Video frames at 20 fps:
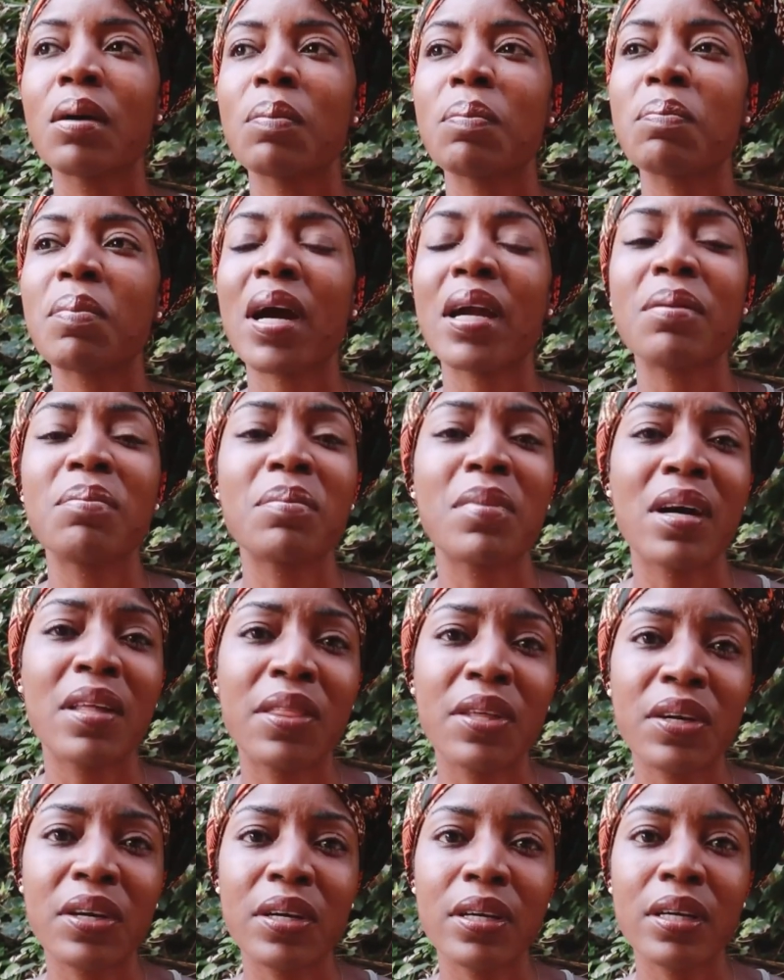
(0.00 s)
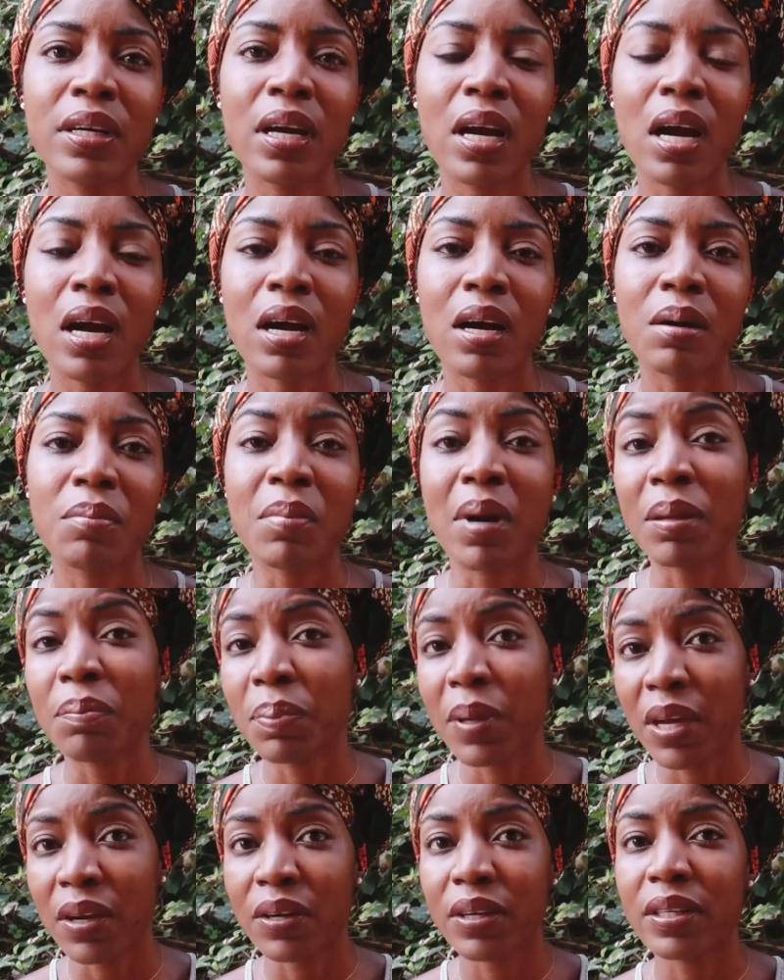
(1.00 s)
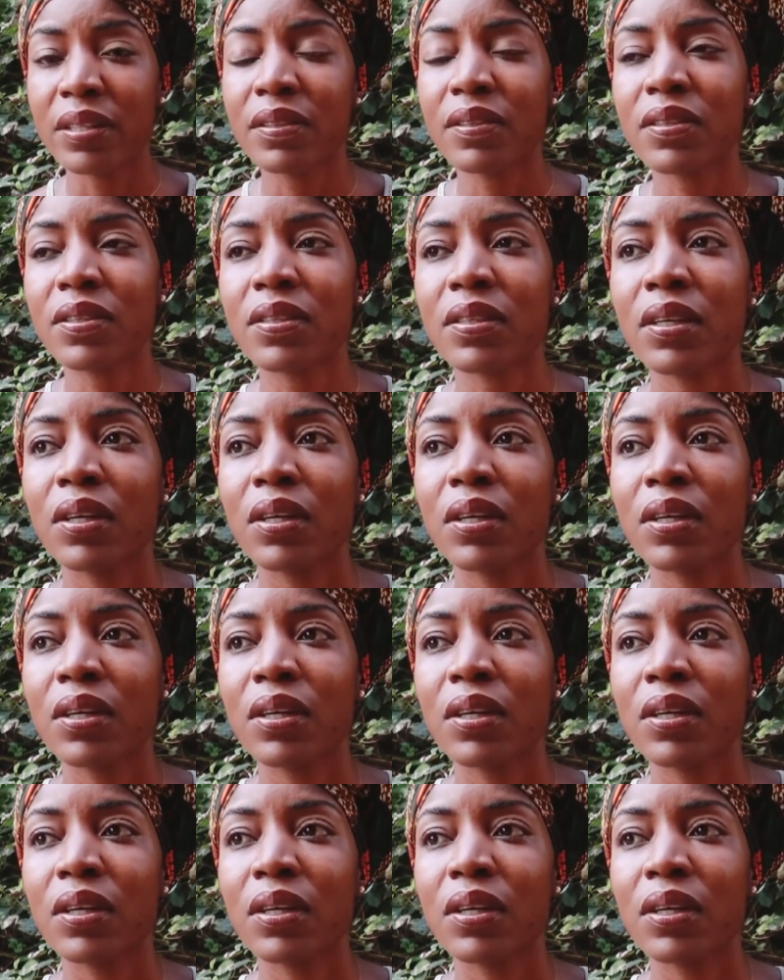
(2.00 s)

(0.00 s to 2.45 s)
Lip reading: my mother, my parents